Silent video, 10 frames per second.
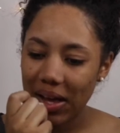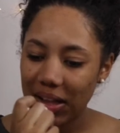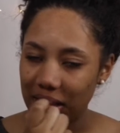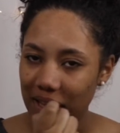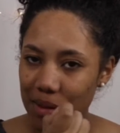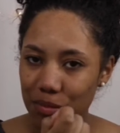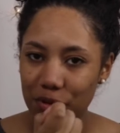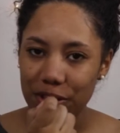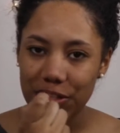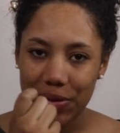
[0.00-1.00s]

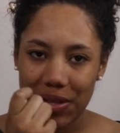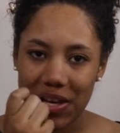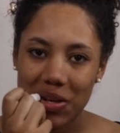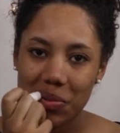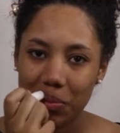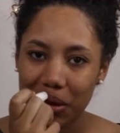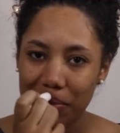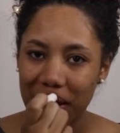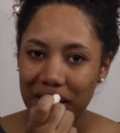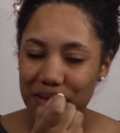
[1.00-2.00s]
label so that me and
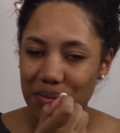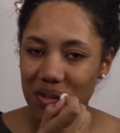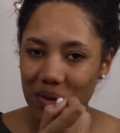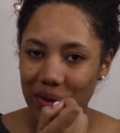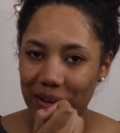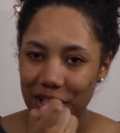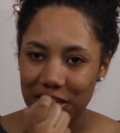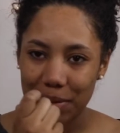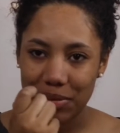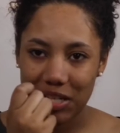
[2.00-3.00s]
my husband don't get our
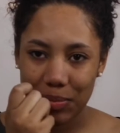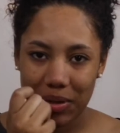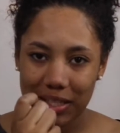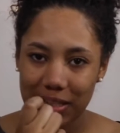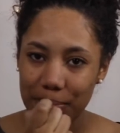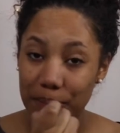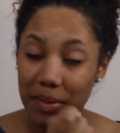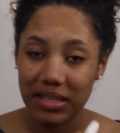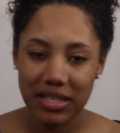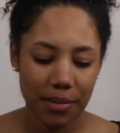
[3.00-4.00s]
chapsticks
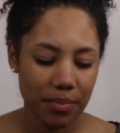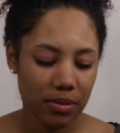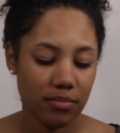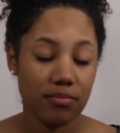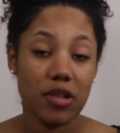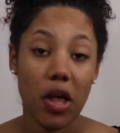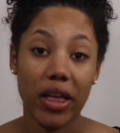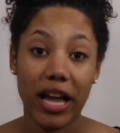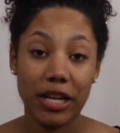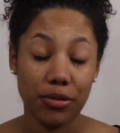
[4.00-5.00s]
mixed up. Not
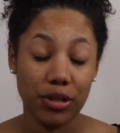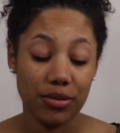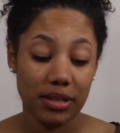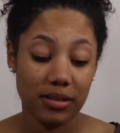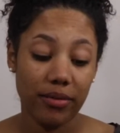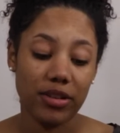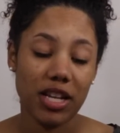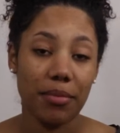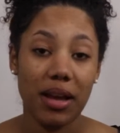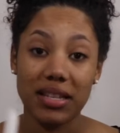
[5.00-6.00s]
like I don't use his every
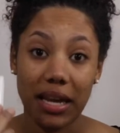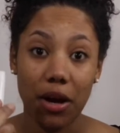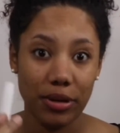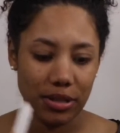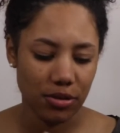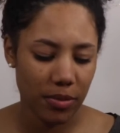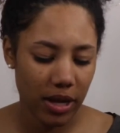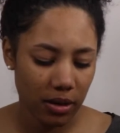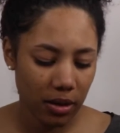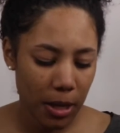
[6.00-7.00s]
time, because I always lose mine,
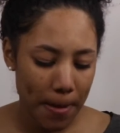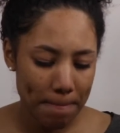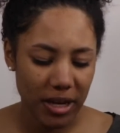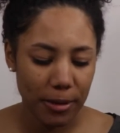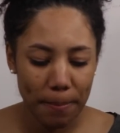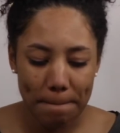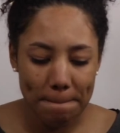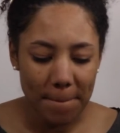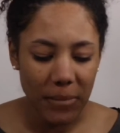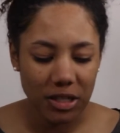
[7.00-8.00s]
but
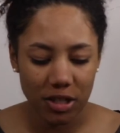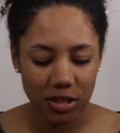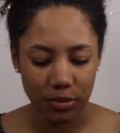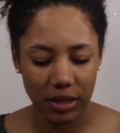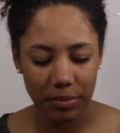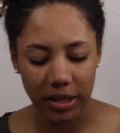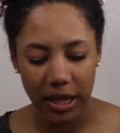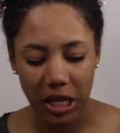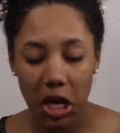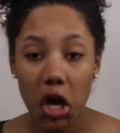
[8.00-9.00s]
just so we can be
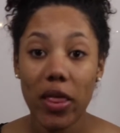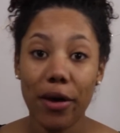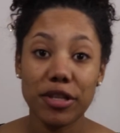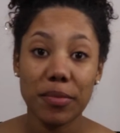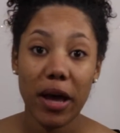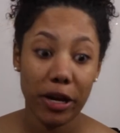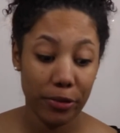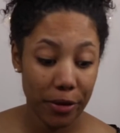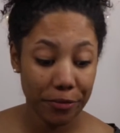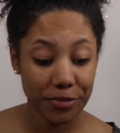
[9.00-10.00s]
like, oh, that one's mine, oh,
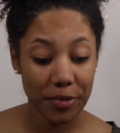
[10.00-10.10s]
that one's